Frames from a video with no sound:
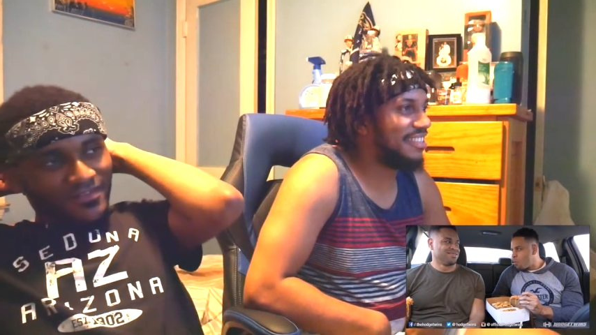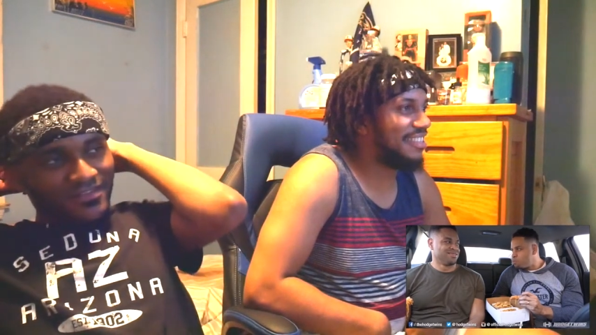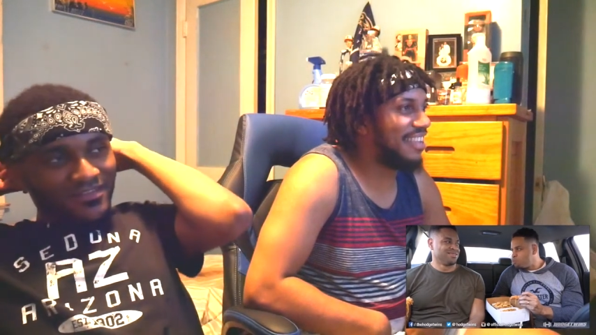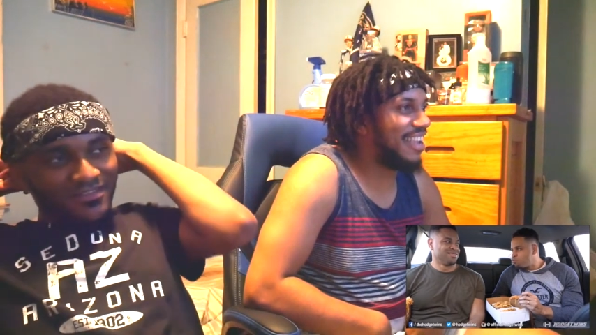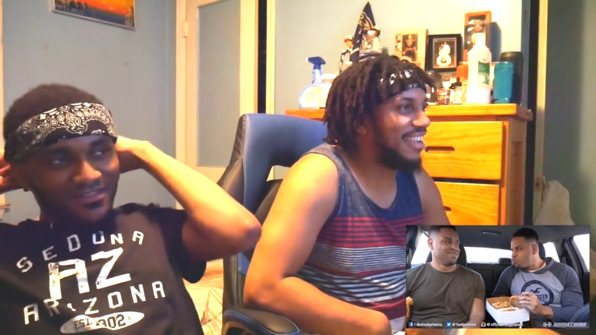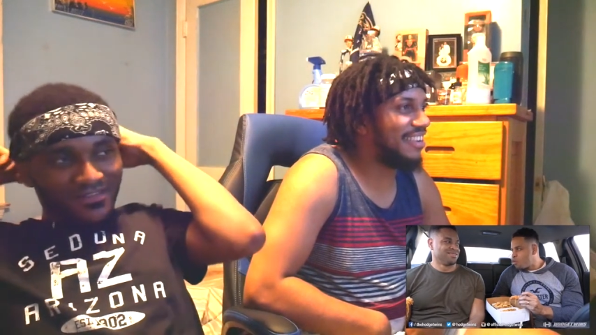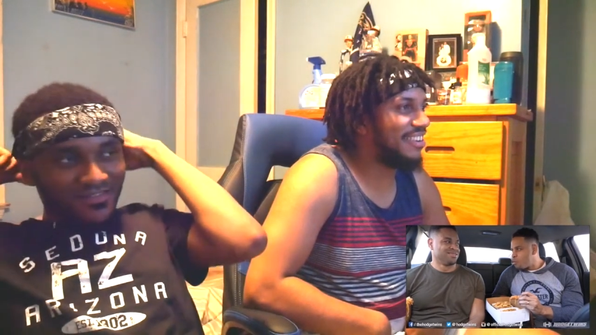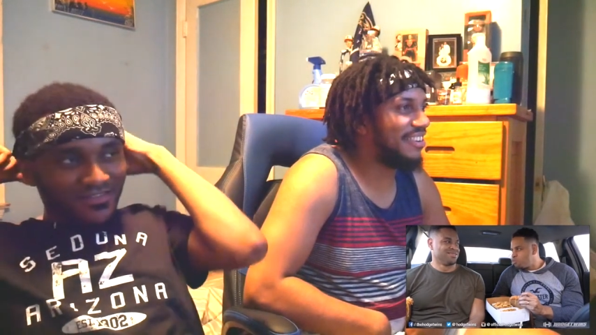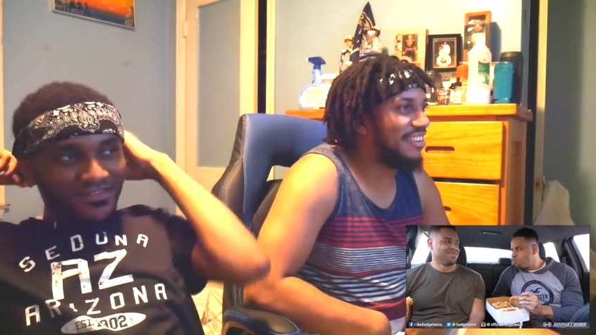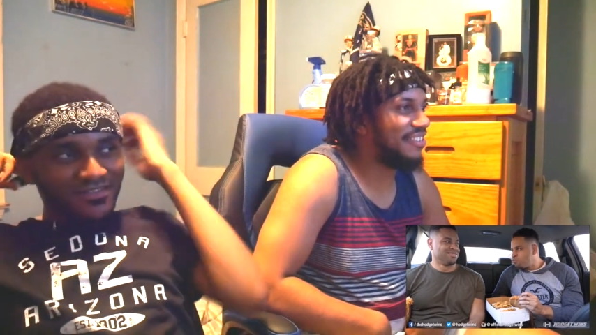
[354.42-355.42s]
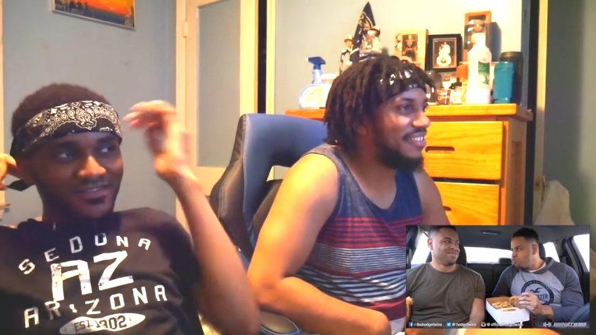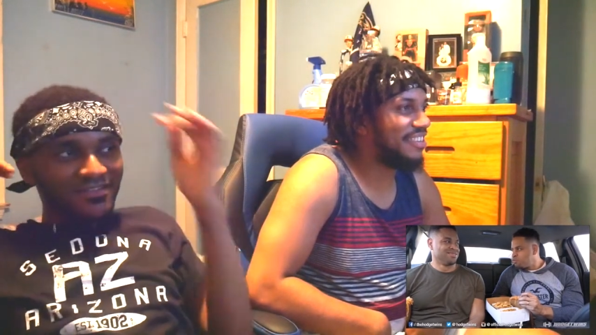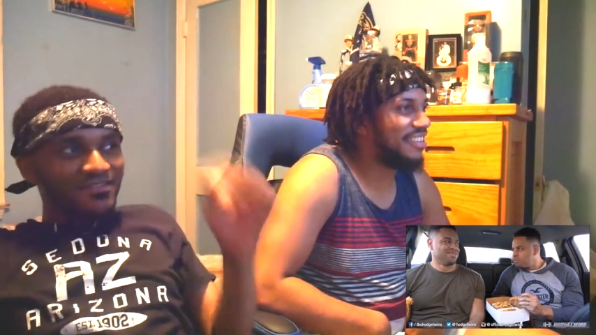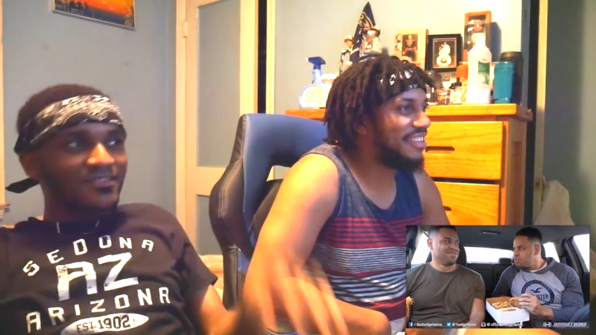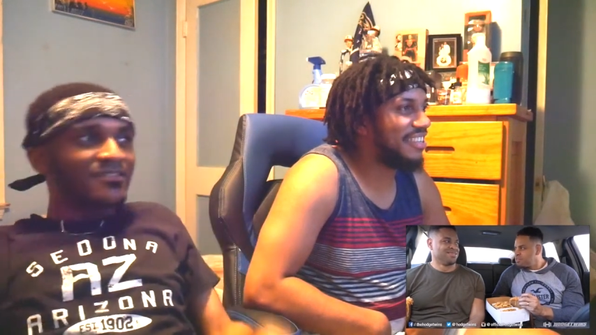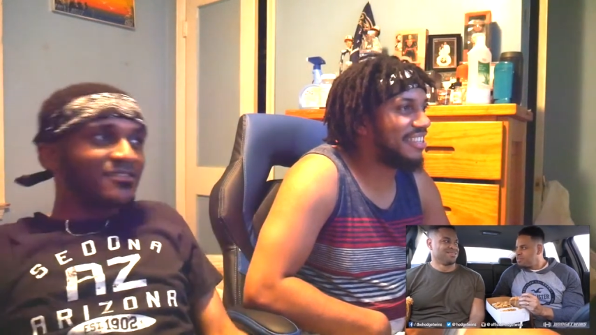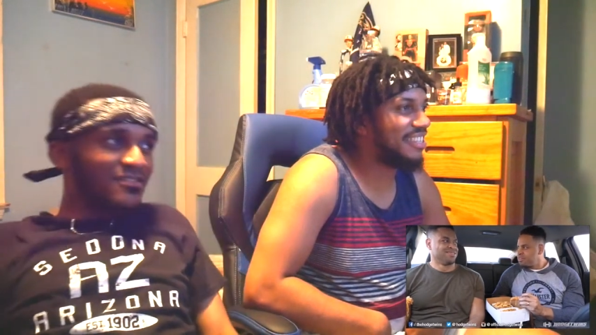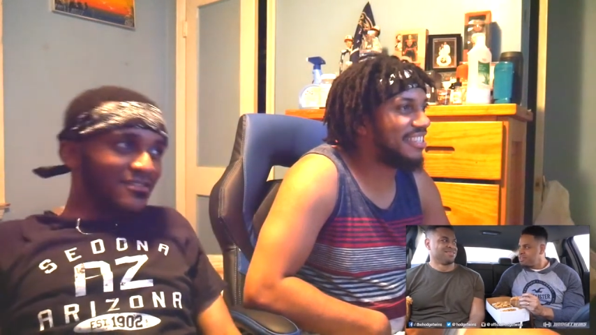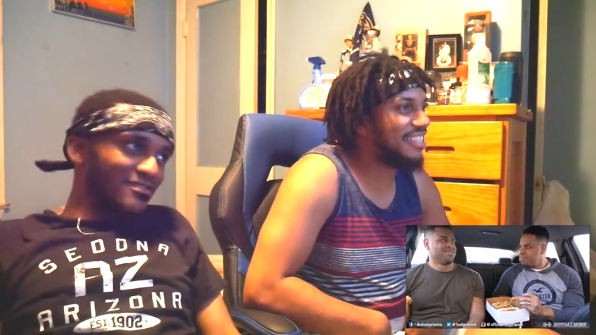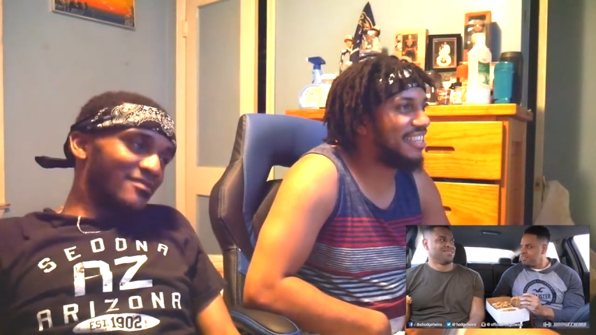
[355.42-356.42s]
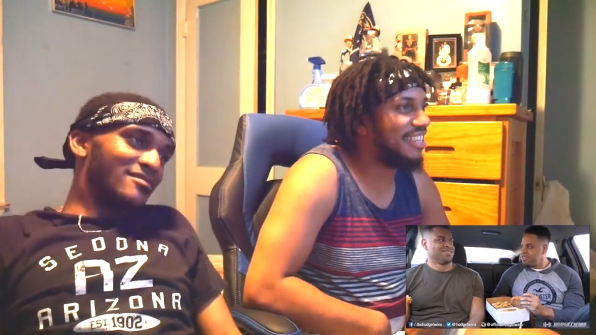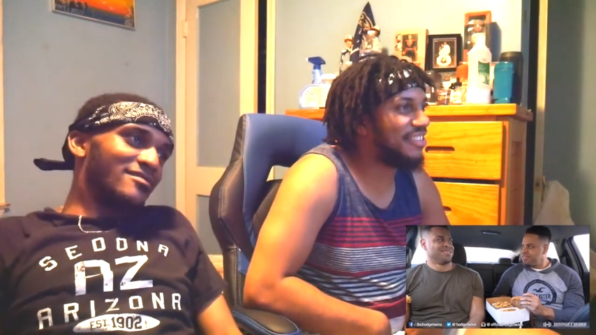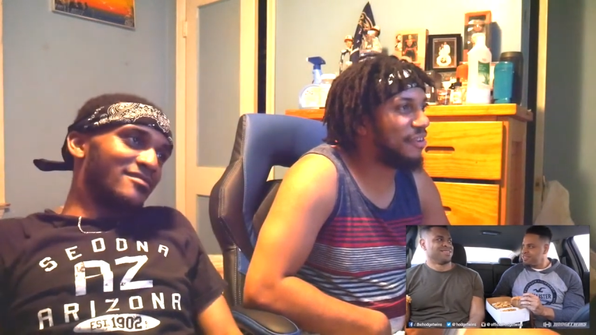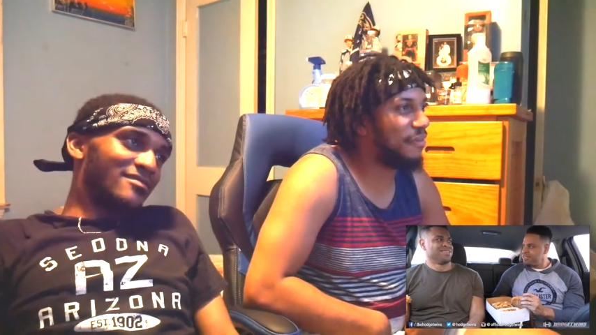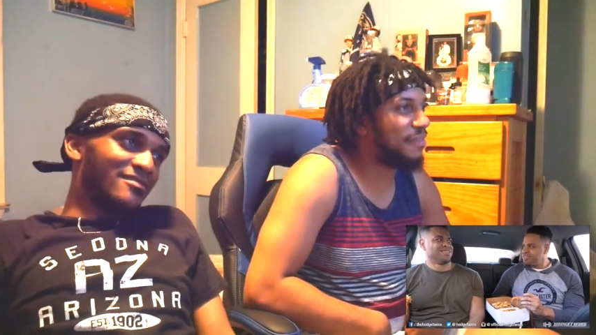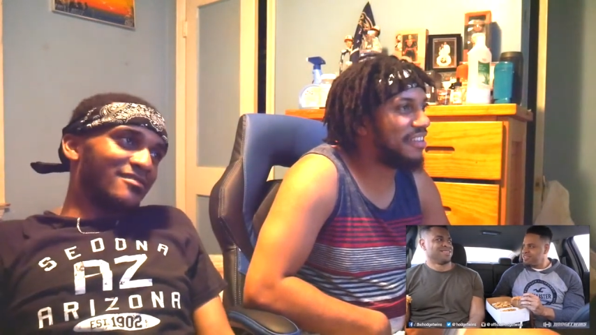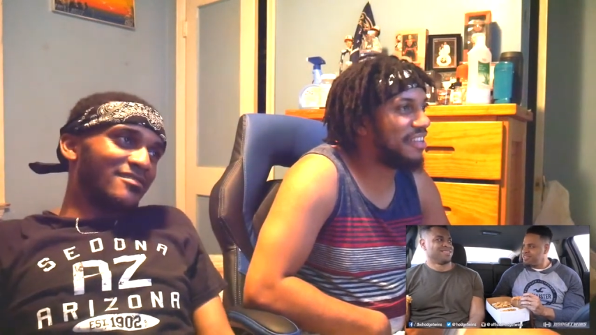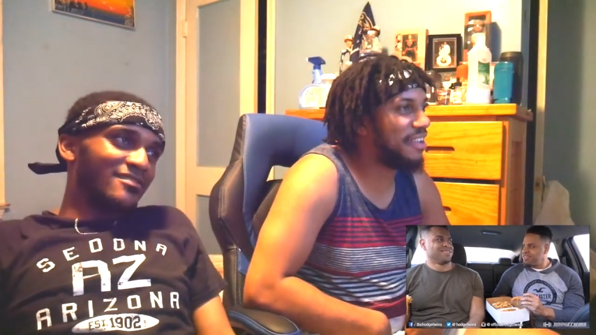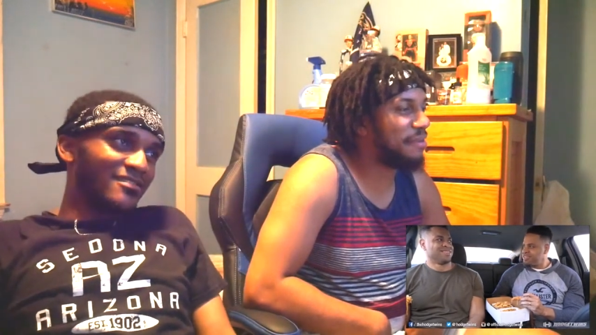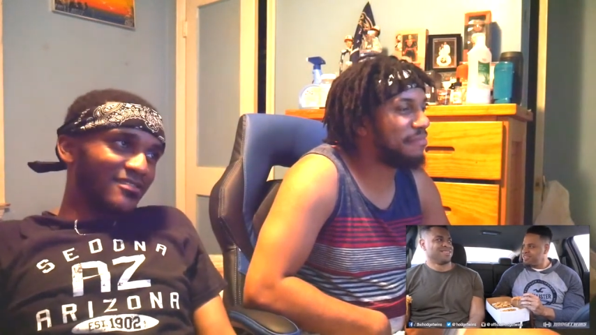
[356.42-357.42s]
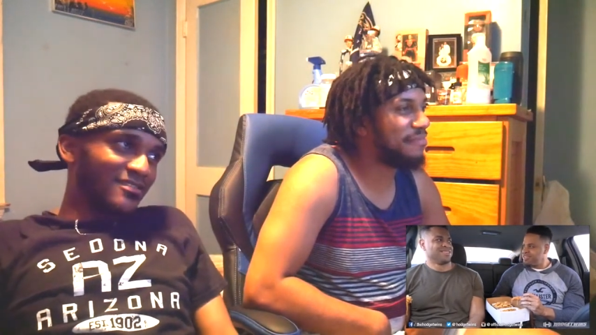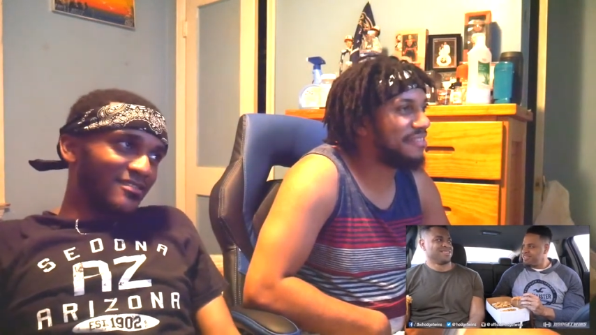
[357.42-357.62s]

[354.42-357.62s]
Speaker 1: Nigga, get the cheese off your lip.